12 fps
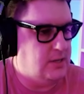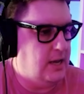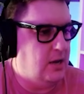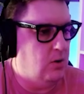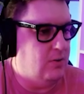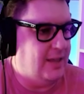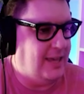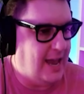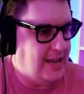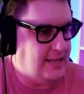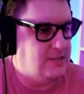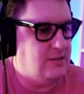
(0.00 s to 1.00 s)
or the gain's
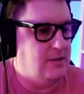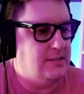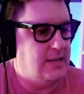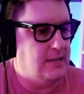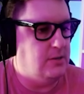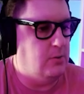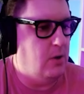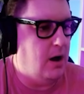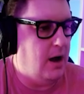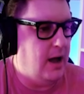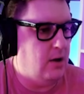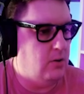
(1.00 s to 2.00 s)
set too high
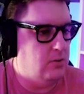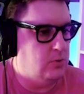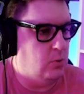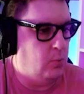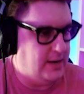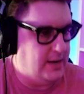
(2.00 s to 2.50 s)
on your window